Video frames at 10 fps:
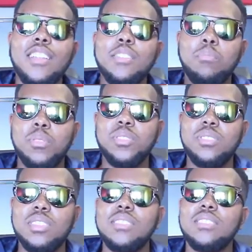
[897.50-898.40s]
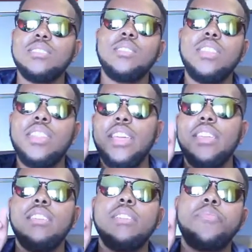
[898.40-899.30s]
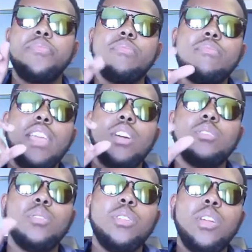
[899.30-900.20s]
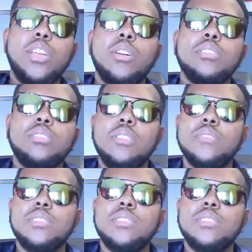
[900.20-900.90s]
the producers, they sort of